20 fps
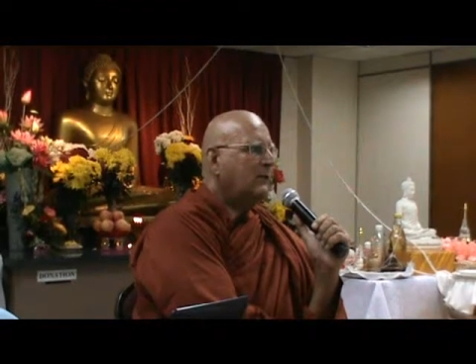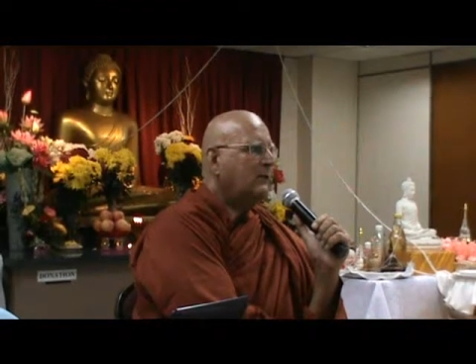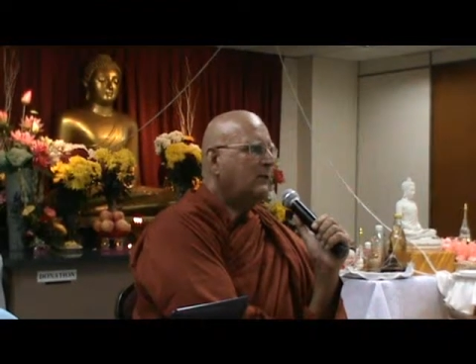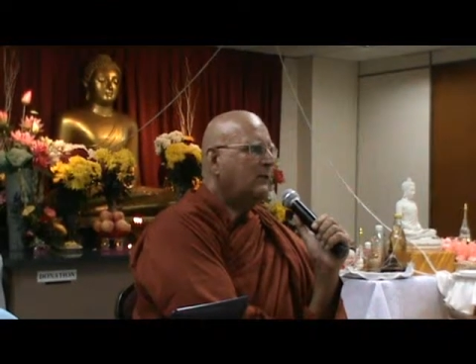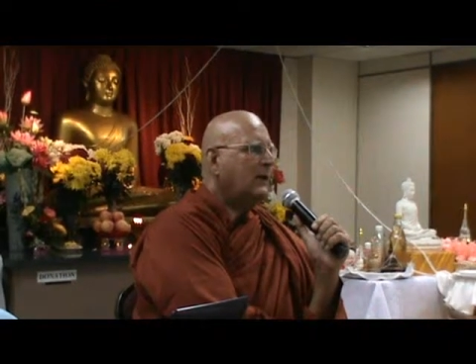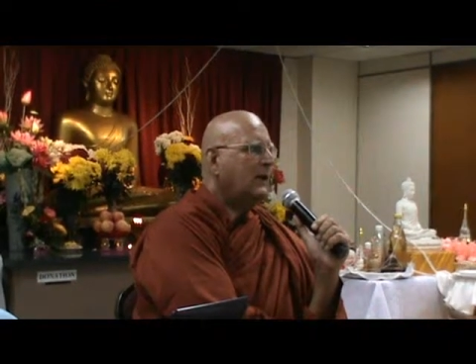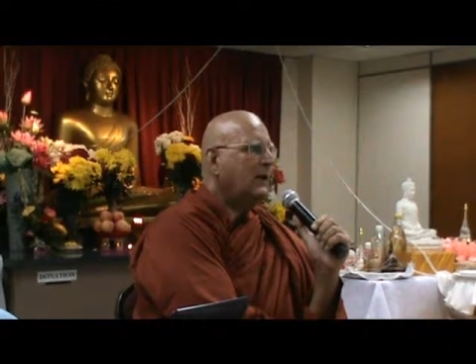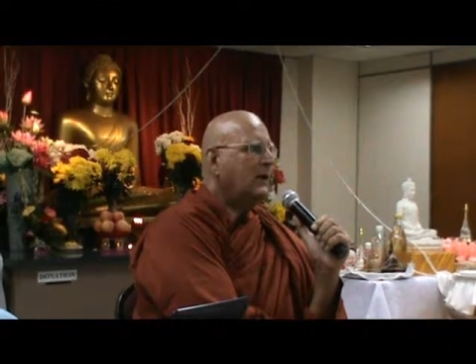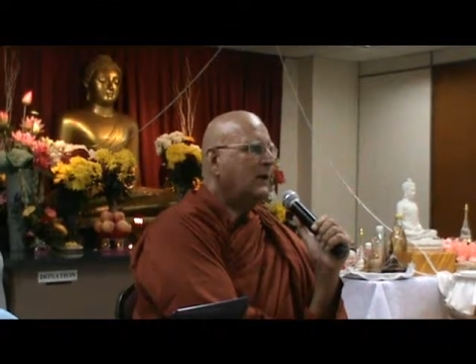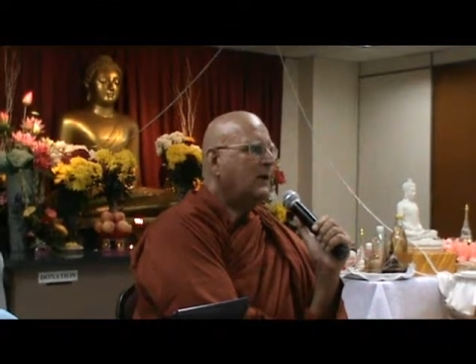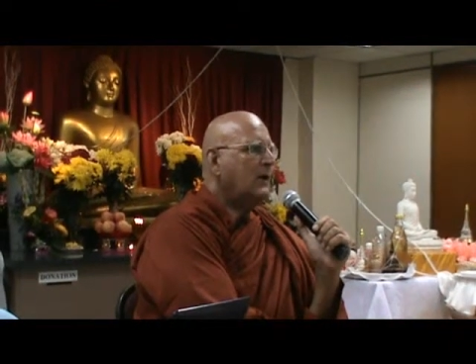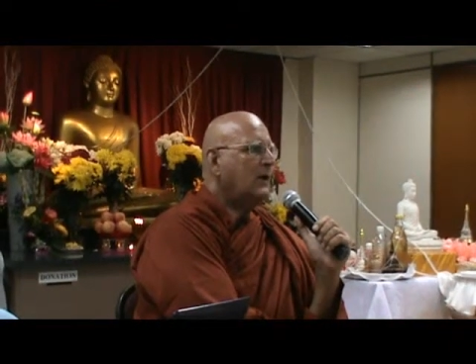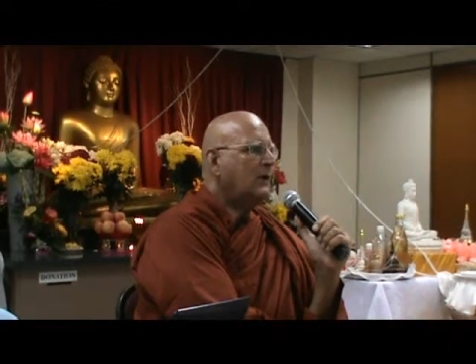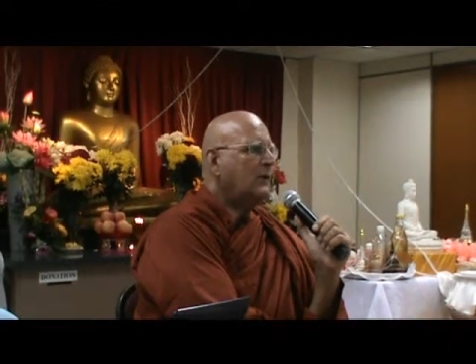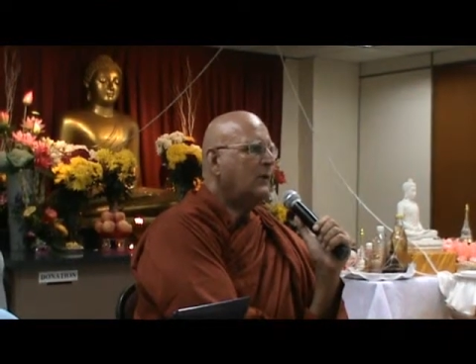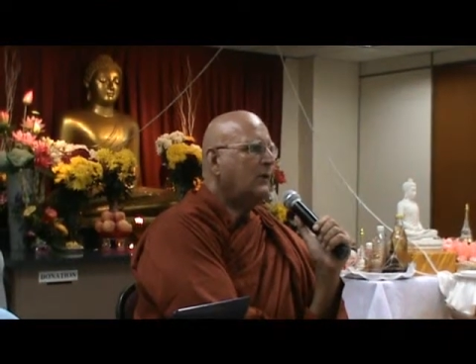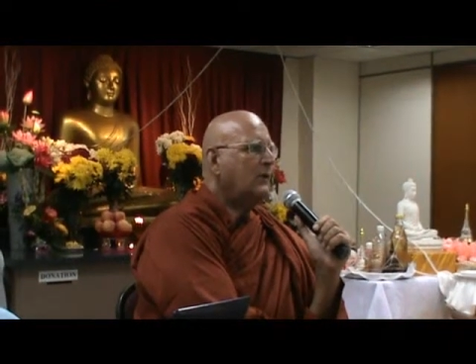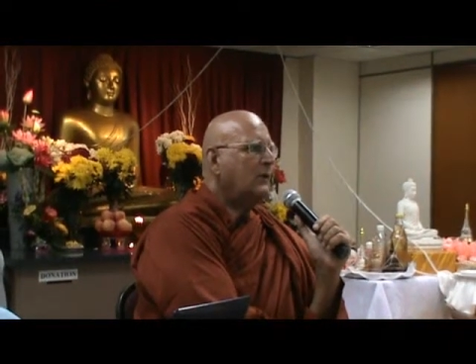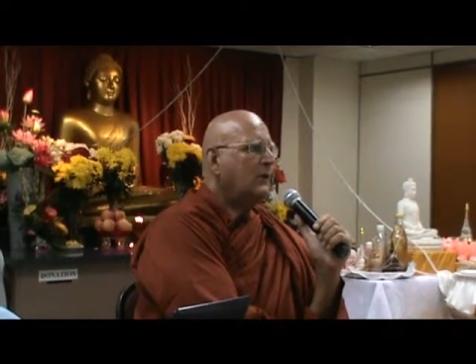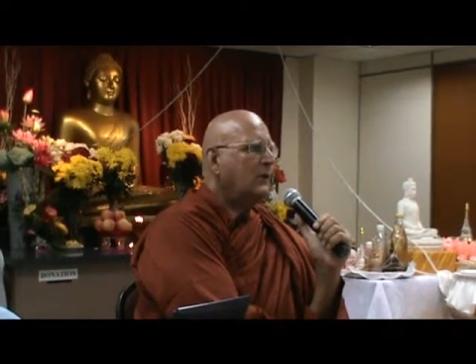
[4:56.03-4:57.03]
and find
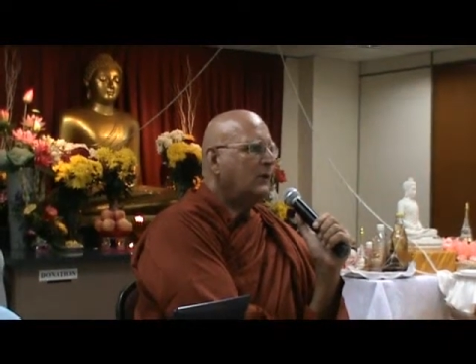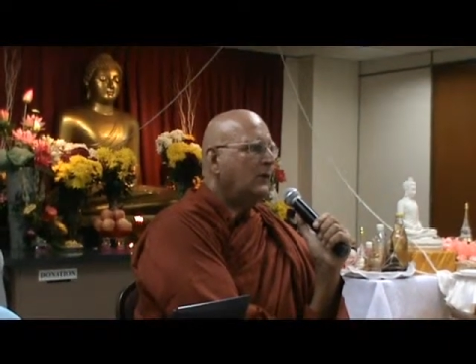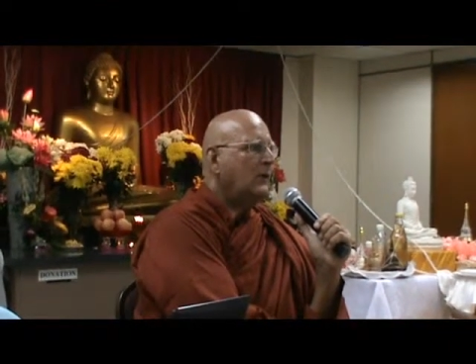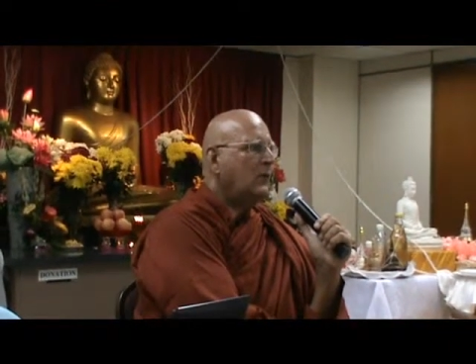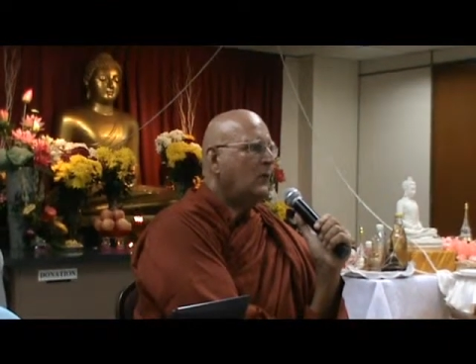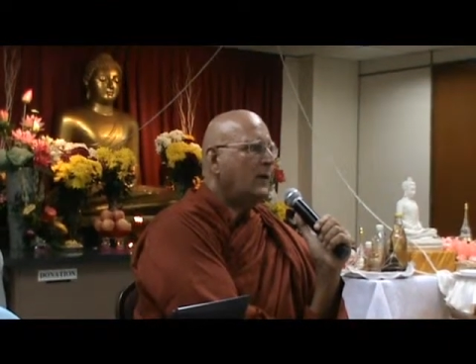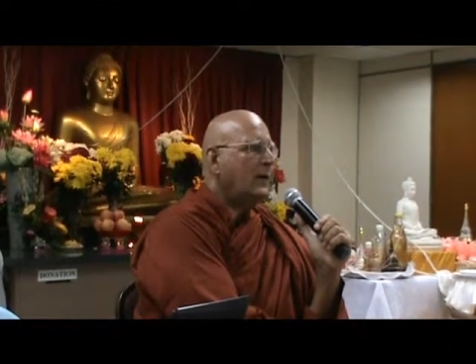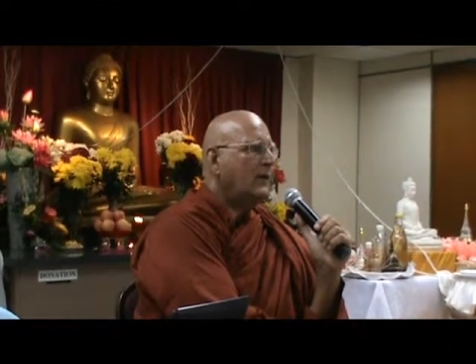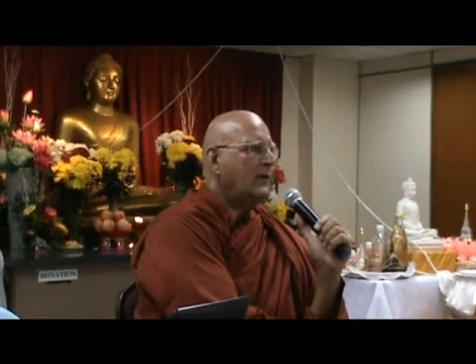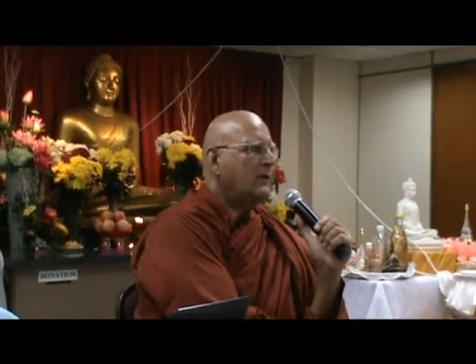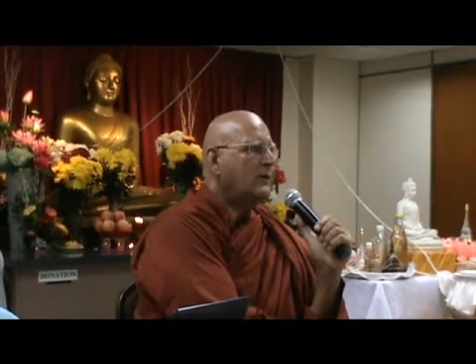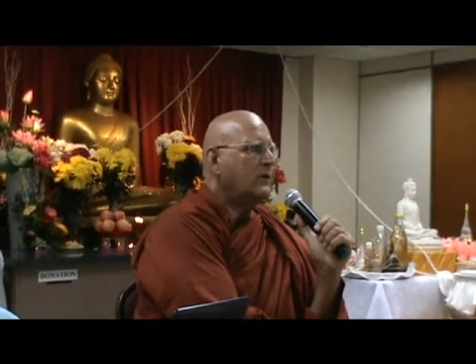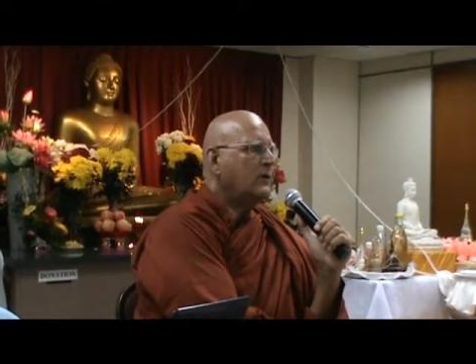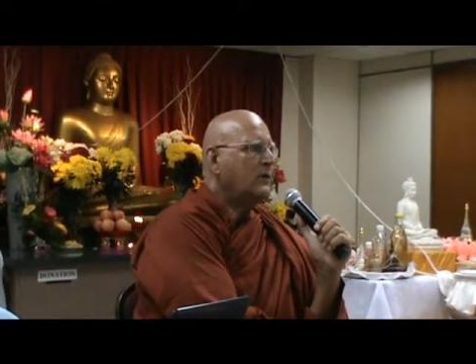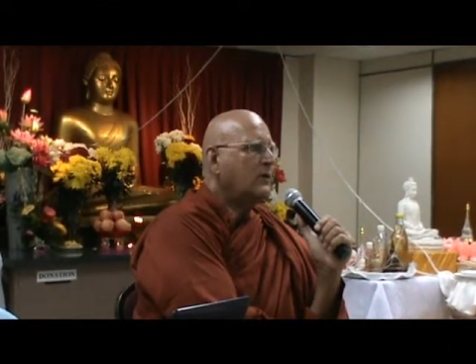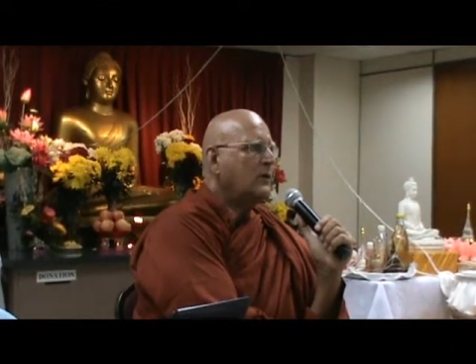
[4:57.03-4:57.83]
out whether